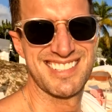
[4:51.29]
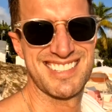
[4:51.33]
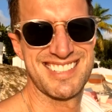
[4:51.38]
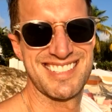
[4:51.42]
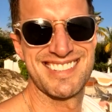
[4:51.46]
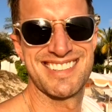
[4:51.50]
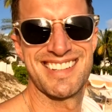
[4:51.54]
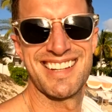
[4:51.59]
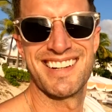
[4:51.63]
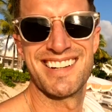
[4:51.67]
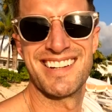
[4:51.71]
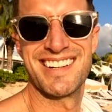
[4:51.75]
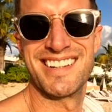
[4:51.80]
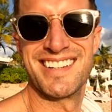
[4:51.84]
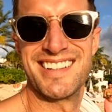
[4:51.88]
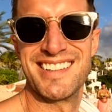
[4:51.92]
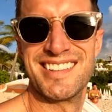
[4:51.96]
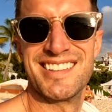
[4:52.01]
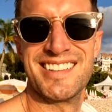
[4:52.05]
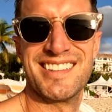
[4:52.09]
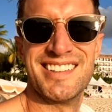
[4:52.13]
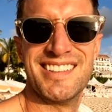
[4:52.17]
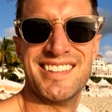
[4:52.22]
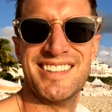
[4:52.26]
stunning
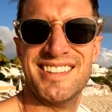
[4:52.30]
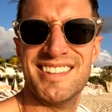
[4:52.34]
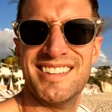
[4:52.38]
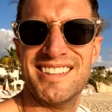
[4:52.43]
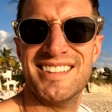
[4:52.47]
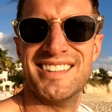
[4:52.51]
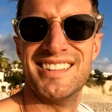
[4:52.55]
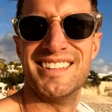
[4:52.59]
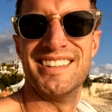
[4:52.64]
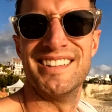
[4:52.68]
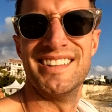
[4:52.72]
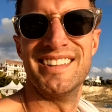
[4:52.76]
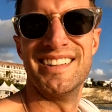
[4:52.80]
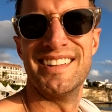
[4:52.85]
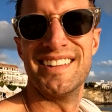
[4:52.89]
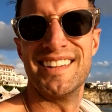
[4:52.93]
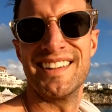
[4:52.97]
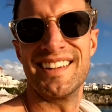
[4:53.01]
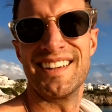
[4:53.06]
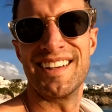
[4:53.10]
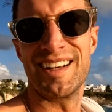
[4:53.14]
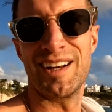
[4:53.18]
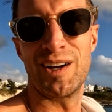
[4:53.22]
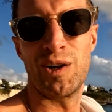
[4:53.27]
here.
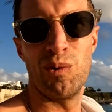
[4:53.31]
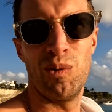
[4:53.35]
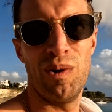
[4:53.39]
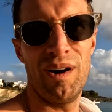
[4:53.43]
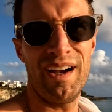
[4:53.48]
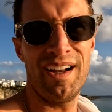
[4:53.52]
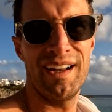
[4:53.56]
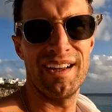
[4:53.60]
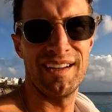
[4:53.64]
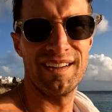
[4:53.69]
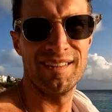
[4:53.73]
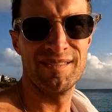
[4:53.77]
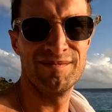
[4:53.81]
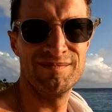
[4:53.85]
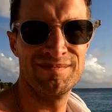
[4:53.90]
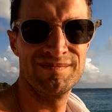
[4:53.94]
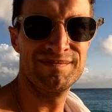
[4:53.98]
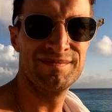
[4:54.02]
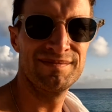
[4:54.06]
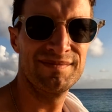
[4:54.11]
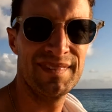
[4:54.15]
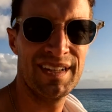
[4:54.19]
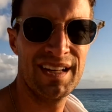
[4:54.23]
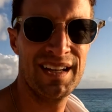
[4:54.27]
Quiet.
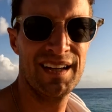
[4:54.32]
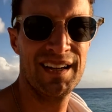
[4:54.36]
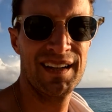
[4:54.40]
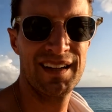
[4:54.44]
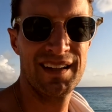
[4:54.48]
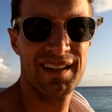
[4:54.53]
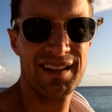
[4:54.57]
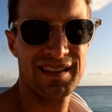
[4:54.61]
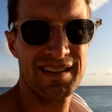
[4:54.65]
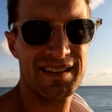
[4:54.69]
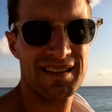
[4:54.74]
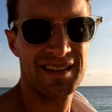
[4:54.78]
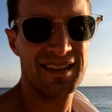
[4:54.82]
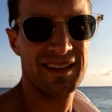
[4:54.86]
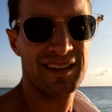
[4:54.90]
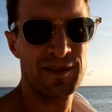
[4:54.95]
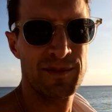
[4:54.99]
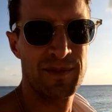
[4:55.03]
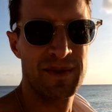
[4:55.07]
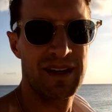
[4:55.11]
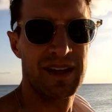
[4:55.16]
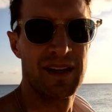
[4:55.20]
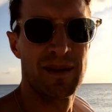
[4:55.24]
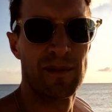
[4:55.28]
It's
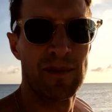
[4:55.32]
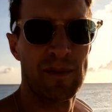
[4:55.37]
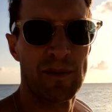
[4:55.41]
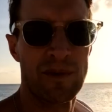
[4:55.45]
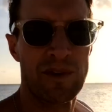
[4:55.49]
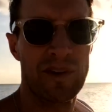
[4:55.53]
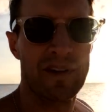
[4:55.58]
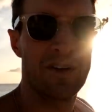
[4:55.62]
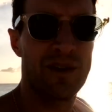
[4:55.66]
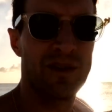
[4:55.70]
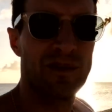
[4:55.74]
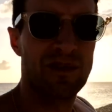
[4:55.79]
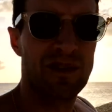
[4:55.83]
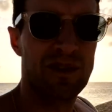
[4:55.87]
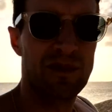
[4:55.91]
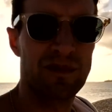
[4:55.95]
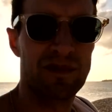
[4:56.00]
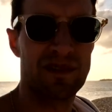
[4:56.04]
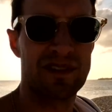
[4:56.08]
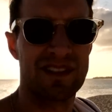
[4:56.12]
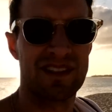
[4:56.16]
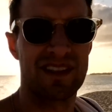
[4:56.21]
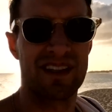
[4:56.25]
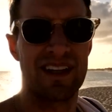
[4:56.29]
6 p.m. and we're the only
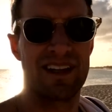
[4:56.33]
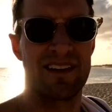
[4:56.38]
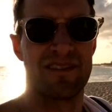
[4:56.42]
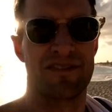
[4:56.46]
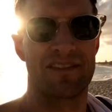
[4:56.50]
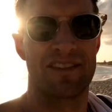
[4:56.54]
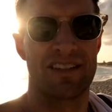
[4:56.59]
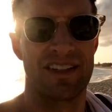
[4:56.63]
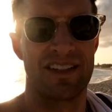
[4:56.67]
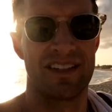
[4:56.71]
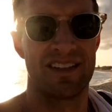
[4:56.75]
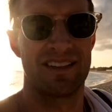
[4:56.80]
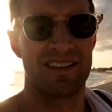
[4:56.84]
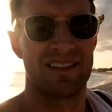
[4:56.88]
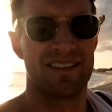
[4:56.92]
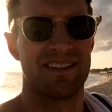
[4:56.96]
ones left